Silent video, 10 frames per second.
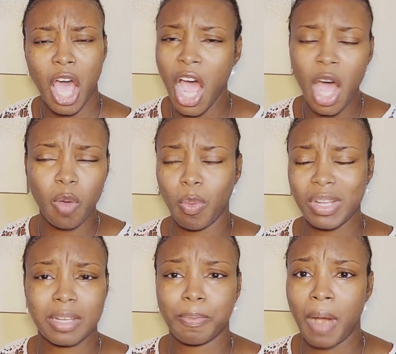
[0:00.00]
Oh, well,
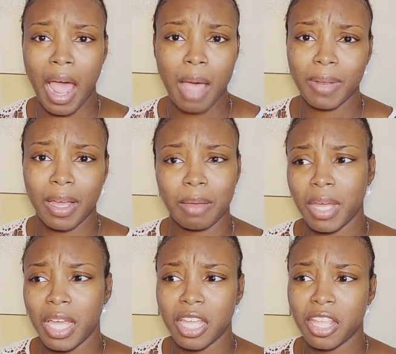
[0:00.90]
what's the problem?
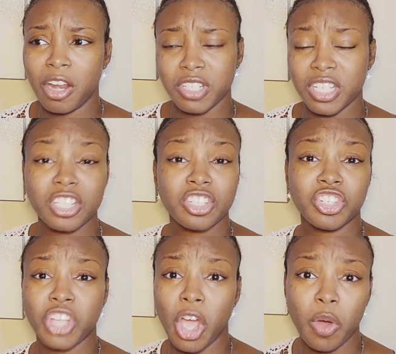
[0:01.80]
You know, she's
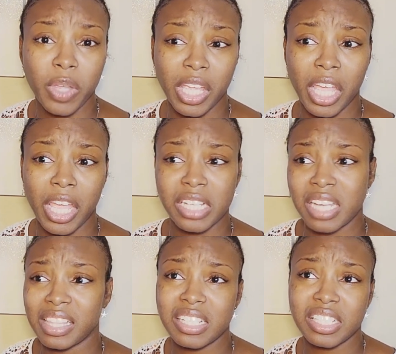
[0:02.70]
just joking. It's
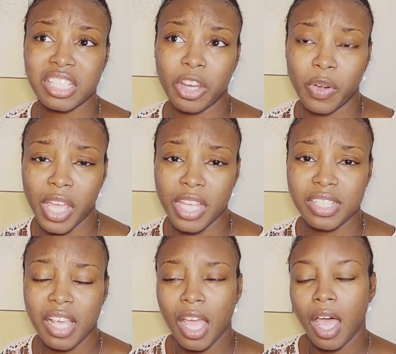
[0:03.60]
not that
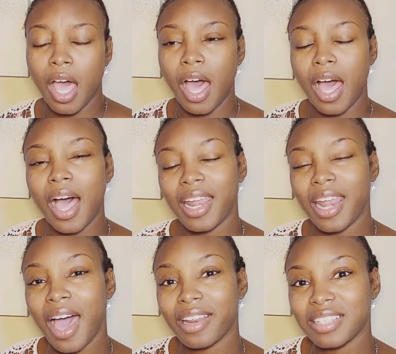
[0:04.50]
serious. A
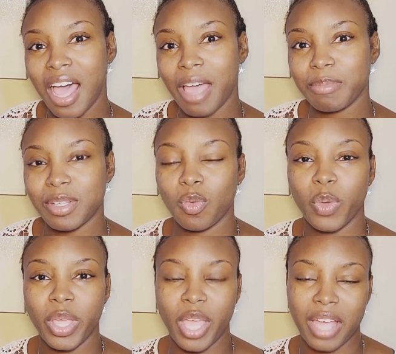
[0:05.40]
lot of times
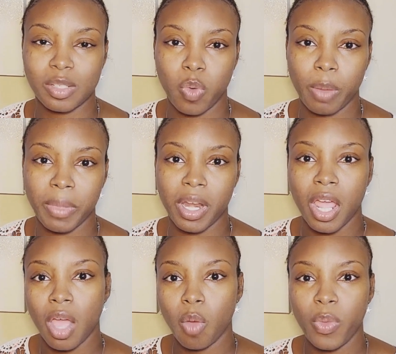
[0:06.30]
we as women,
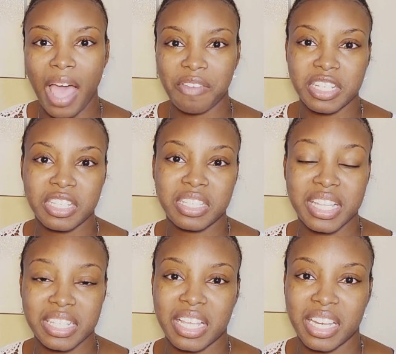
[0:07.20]
we have this
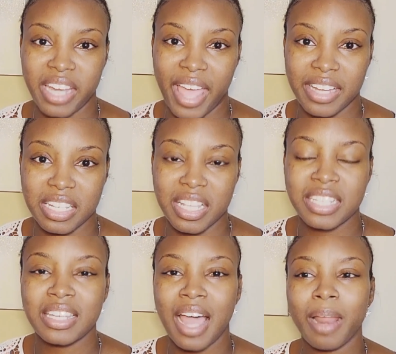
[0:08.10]
disconnect.
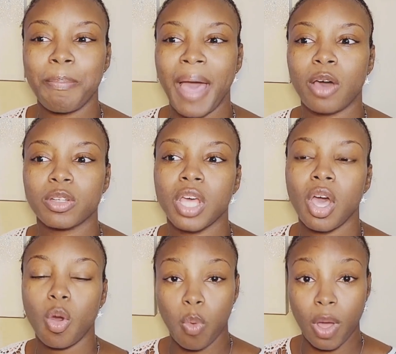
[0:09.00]
It's not about
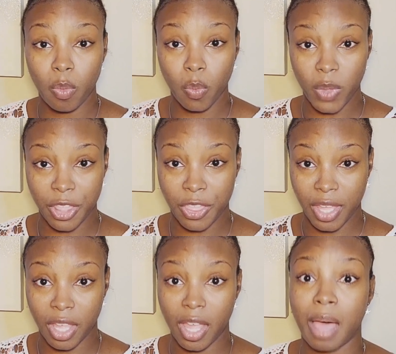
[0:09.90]
what we
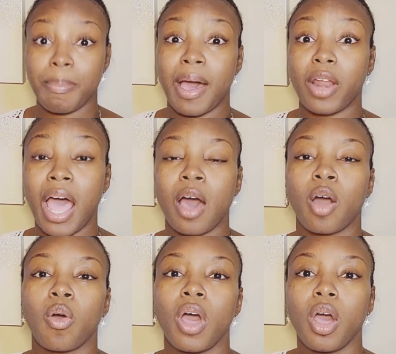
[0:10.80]
think, about
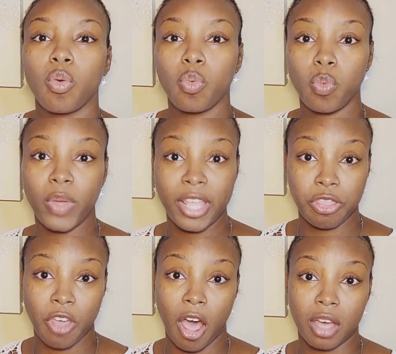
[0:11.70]
how we
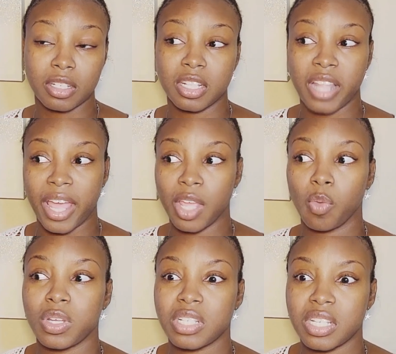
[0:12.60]
thought that
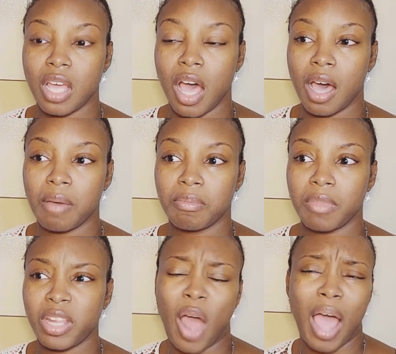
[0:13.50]
it was,
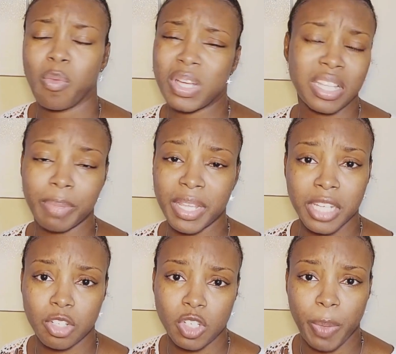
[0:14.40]
you know, I wasn't being
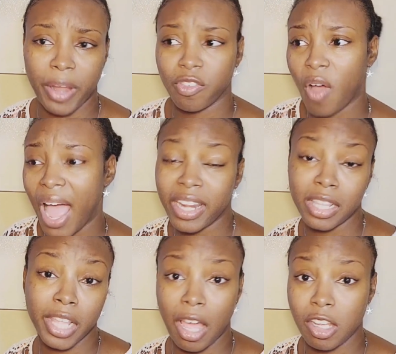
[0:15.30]
disrespectful. I
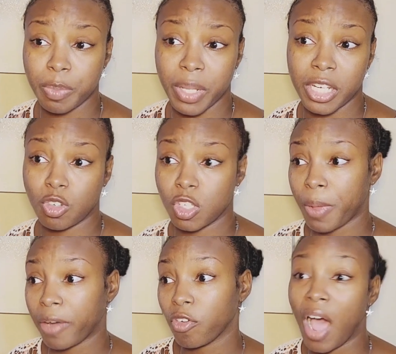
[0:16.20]
didn't think I was being
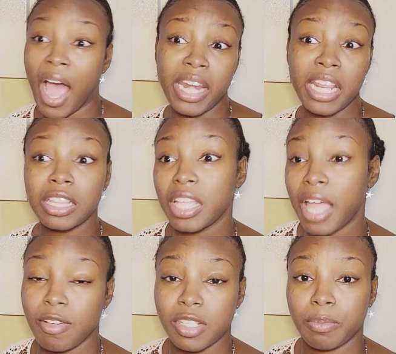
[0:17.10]
disrespectful. I didn't
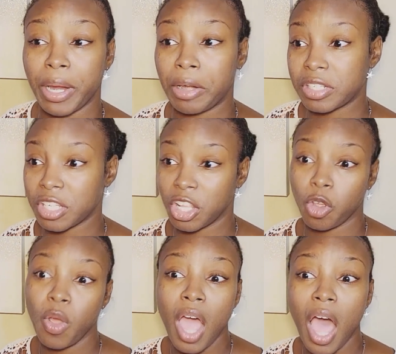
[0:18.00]
think I was embarrassing
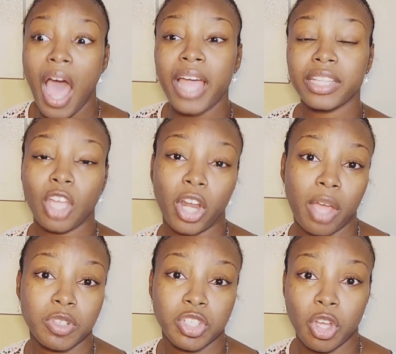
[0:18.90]
you. I thought
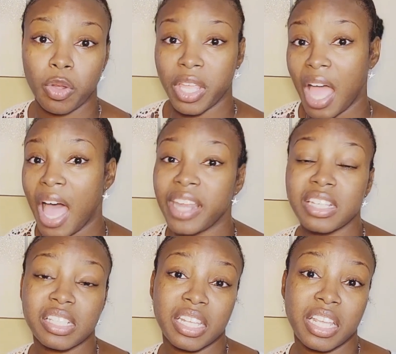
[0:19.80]
I was joking. I
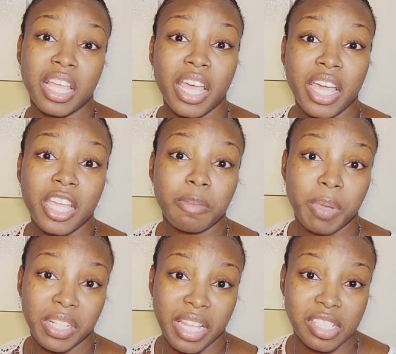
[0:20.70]
didn't see it
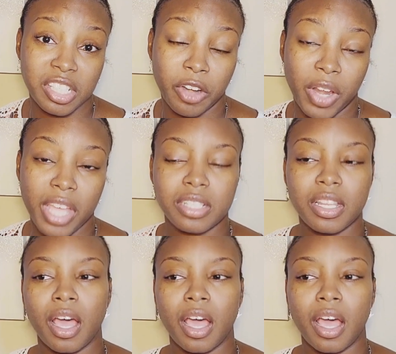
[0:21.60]
being that serious.